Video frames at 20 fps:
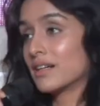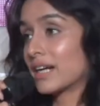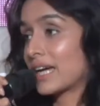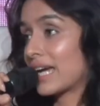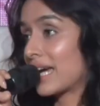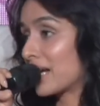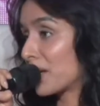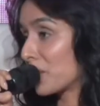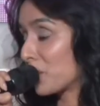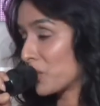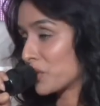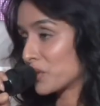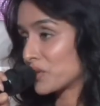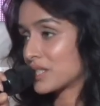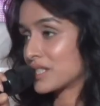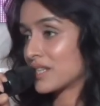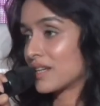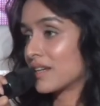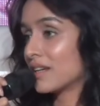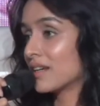again, I want to
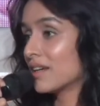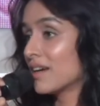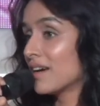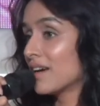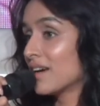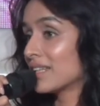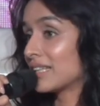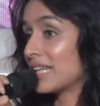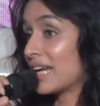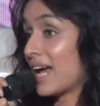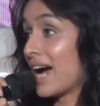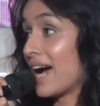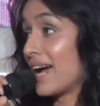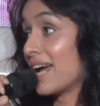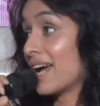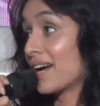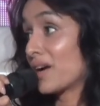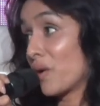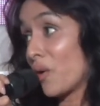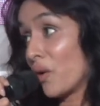say that
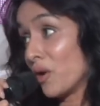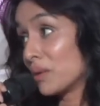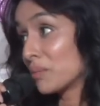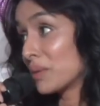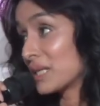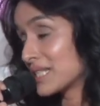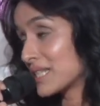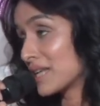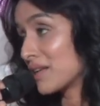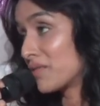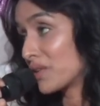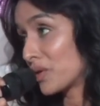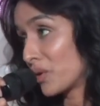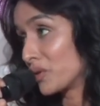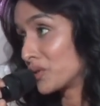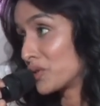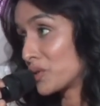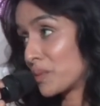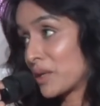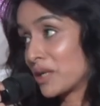I call myself an
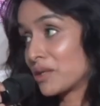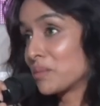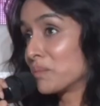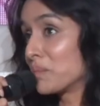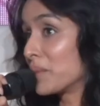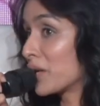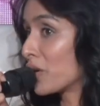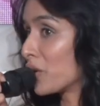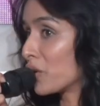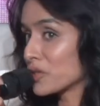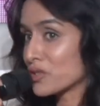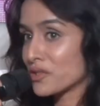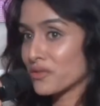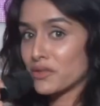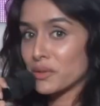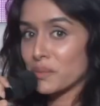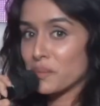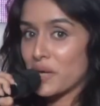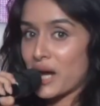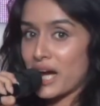entrepreneur because of
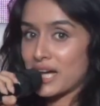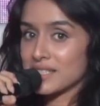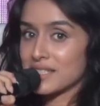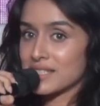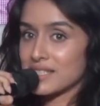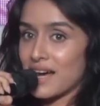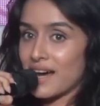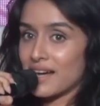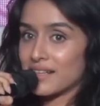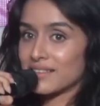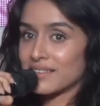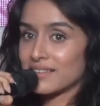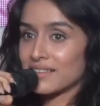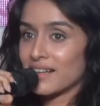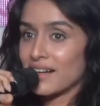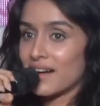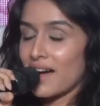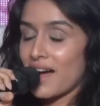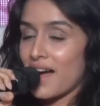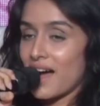the brands that
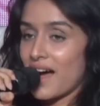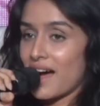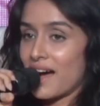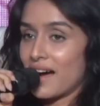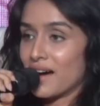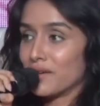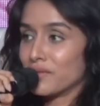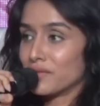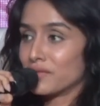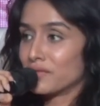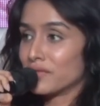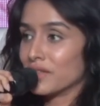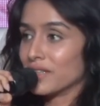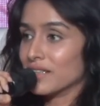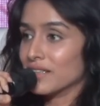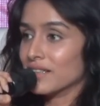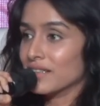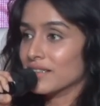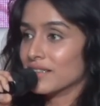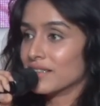have
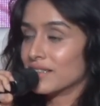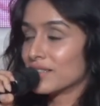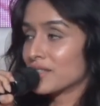uh,